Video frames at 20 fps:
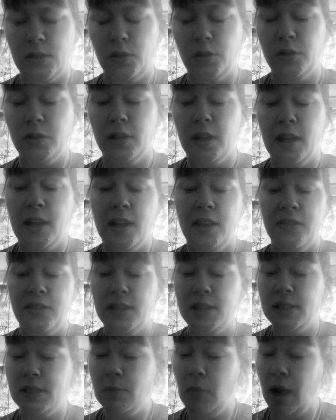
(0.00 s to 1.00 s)
So
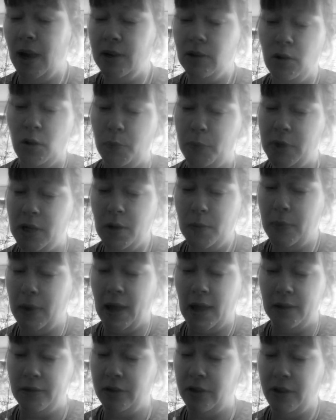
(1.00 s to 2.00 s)
this might not be a
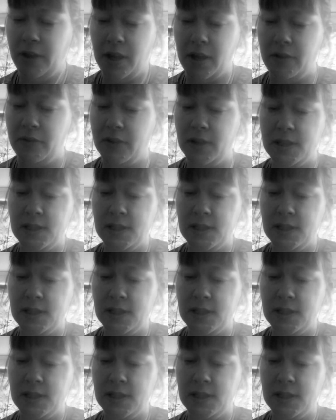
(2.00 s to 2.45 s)
bad thing.